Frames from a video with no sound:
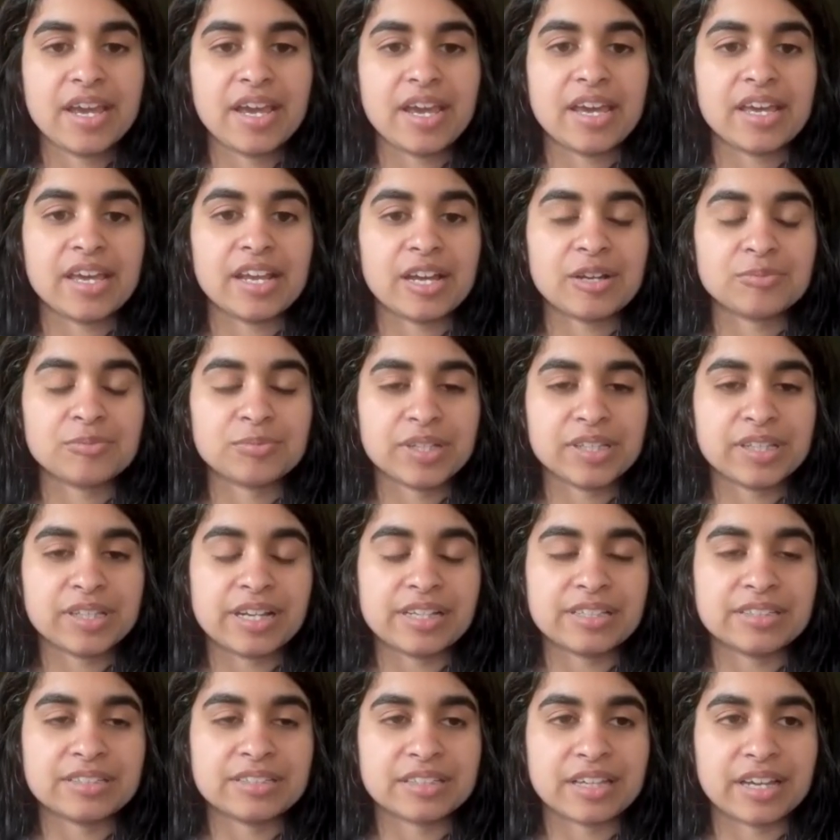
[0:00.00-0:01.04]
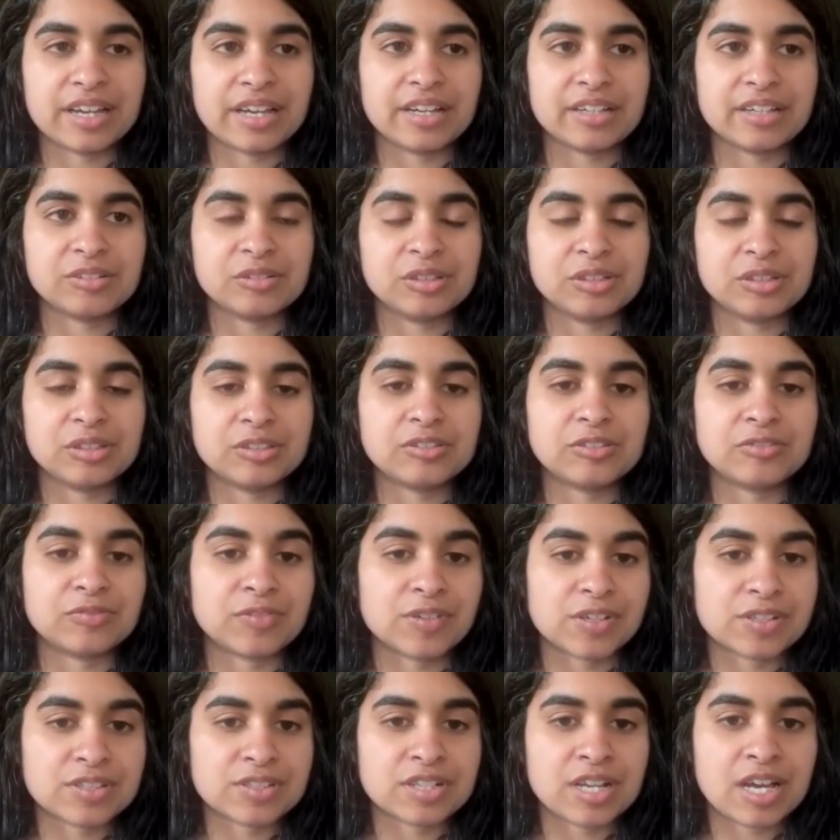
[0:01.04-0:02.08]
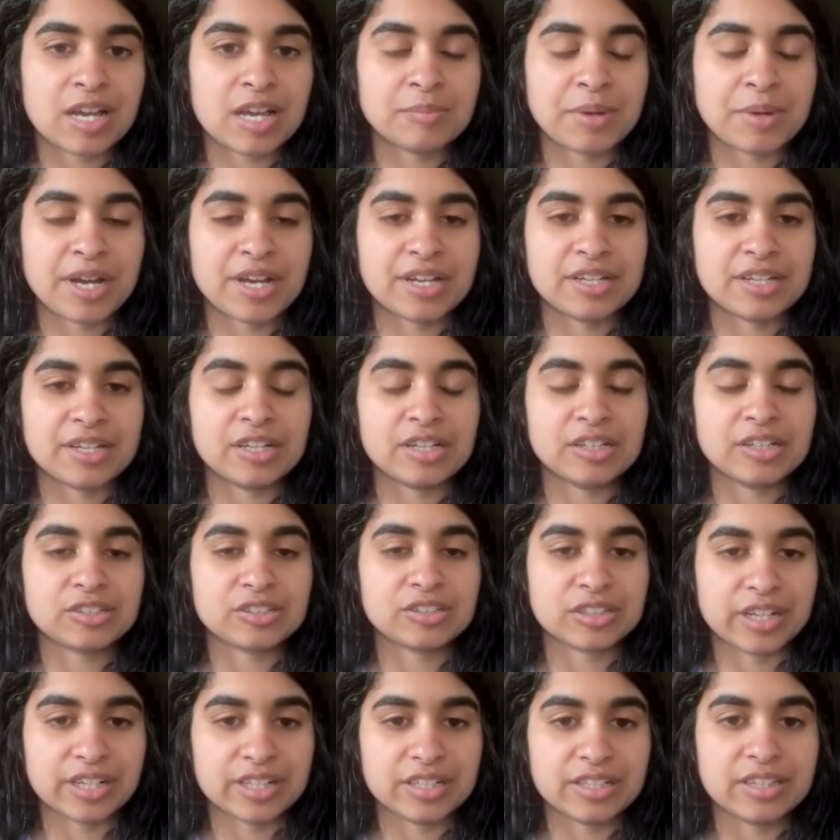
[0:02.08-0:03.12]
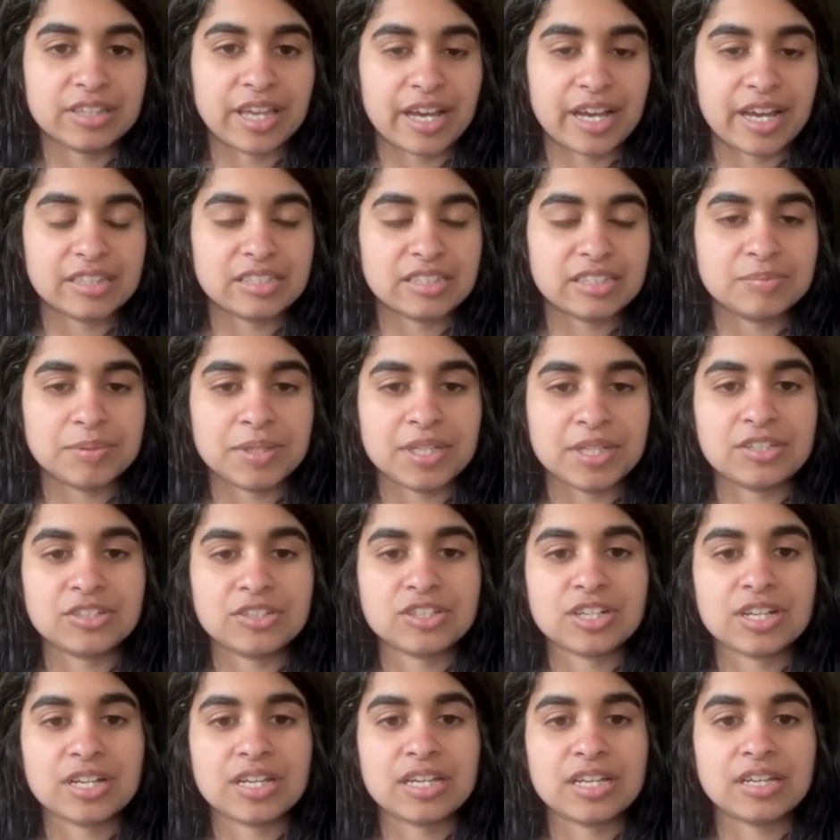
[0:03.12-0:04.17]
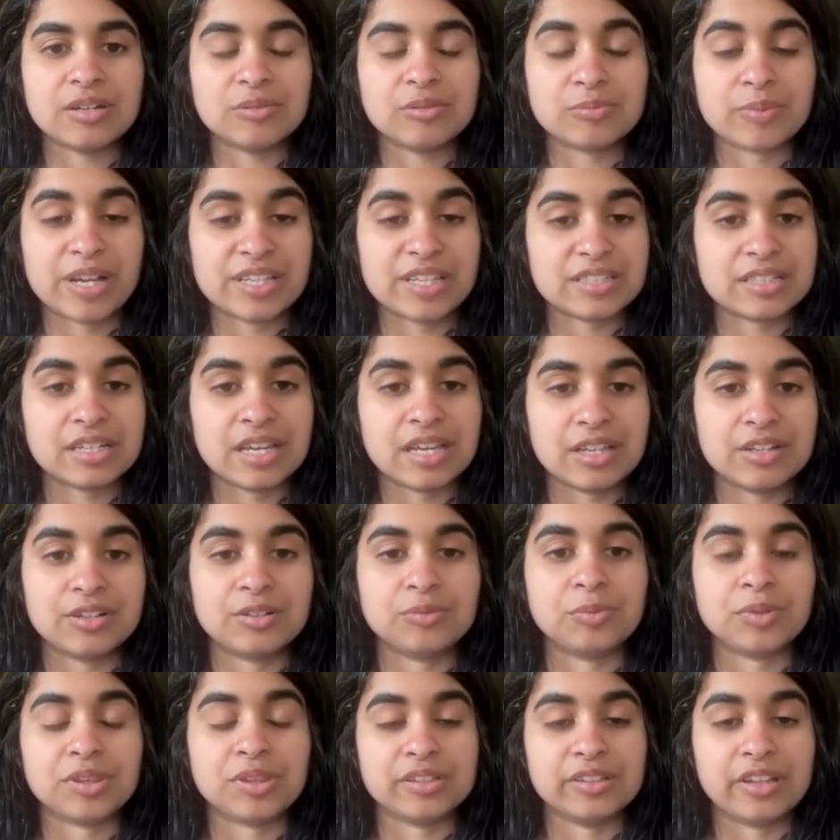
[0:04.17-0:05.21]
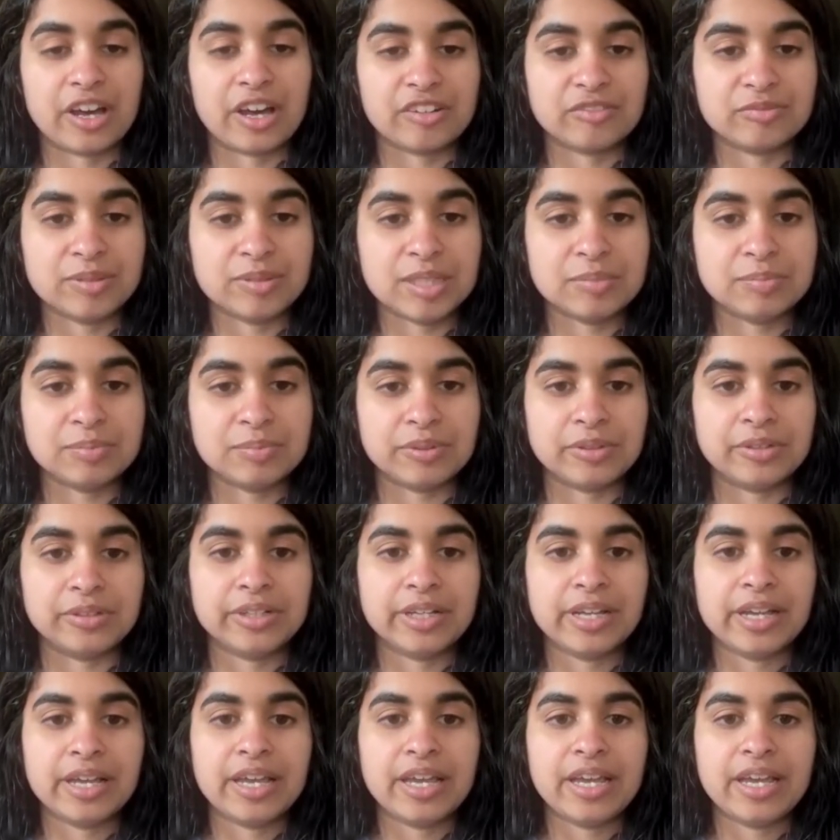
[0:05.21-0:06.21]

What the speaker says: And I realized that the first time I created that speech, it resonated with a lot of people.